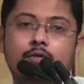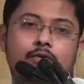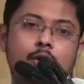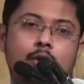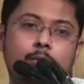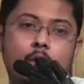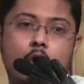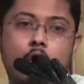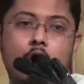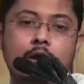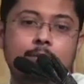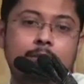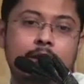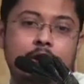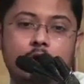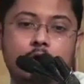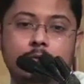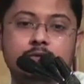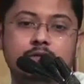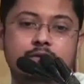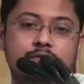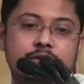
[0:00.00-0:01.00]
from all
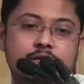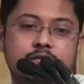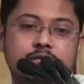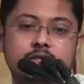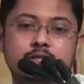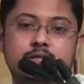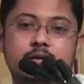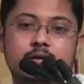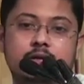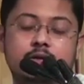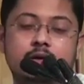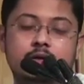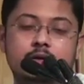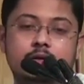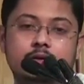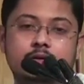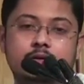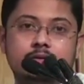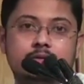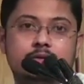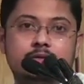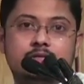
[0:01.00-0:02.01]
my observations, and
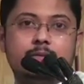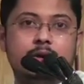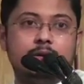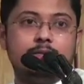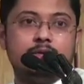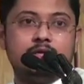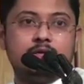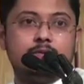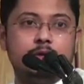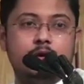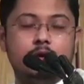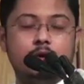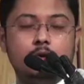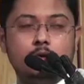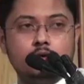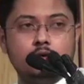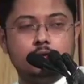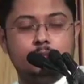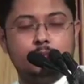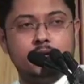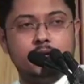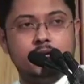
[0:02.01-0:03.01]
this might just be a
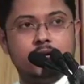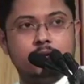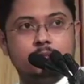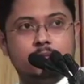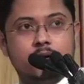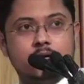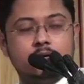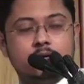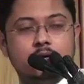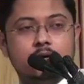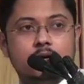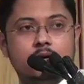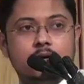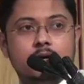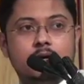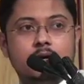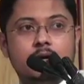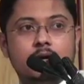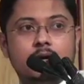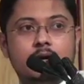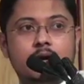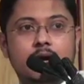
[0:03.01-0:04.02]
loose opinion, but
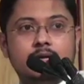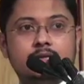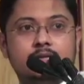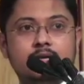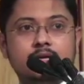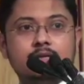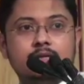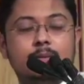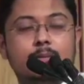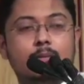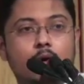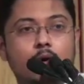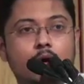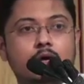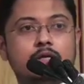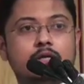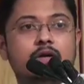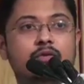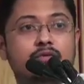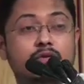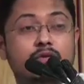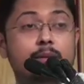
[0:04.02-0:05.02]
I think the
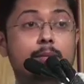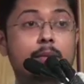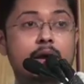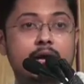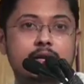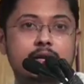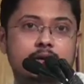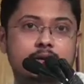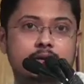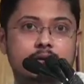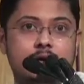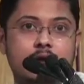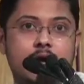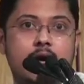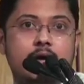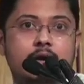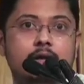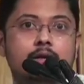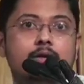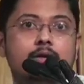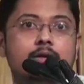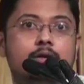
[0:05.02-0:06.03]
more the women
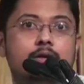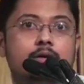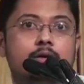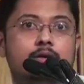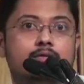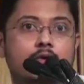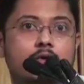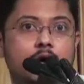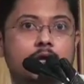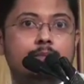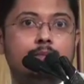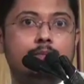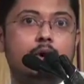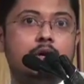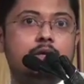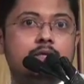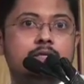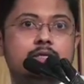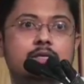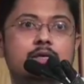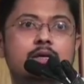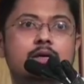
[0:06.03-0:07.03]
are in foreign
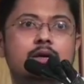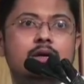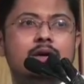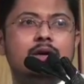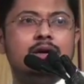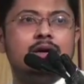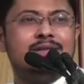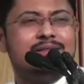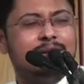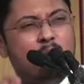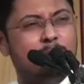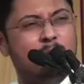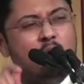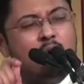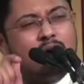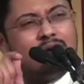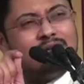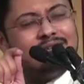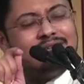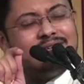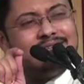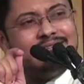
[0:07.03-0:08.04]
policy, the
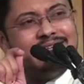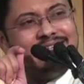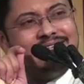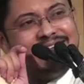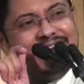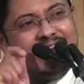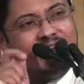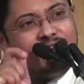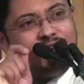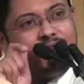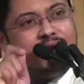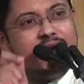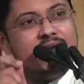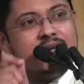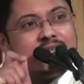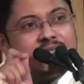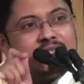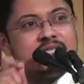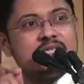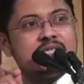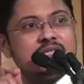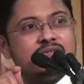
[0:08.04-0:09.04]
more the
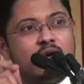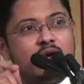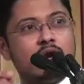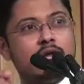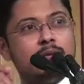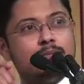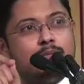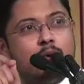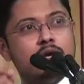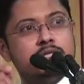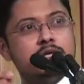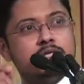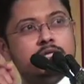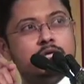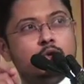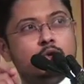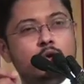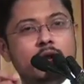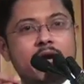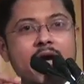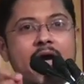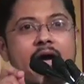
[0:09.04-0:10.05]
deftness foreign
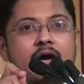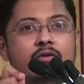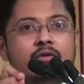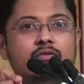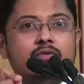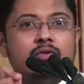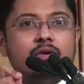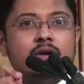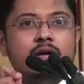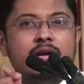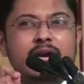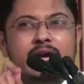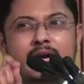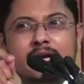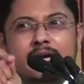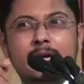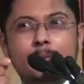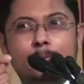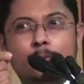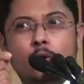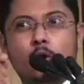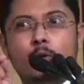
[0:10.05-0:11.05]
policy could have
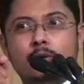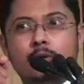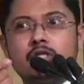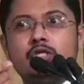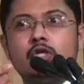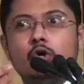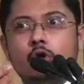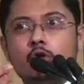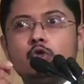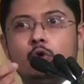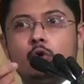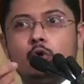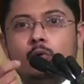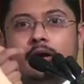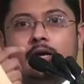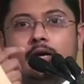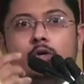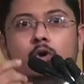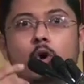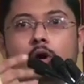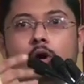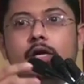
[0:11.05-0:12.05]
in diplomacy also,
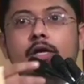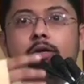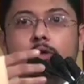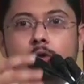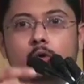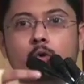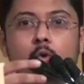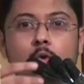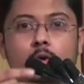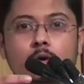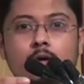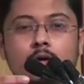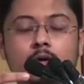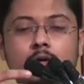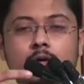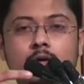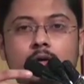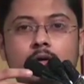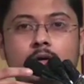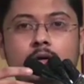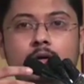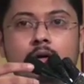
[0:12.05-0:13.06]
while talking to
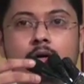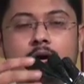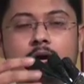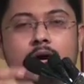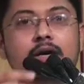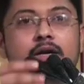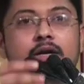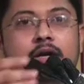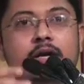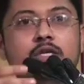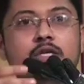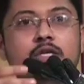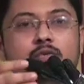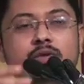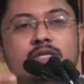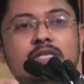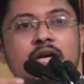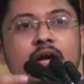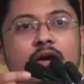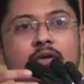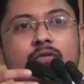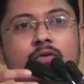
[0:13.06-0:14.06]
countries
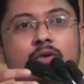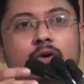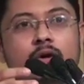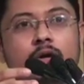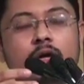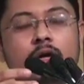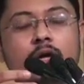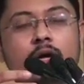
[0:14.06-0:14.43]
which have,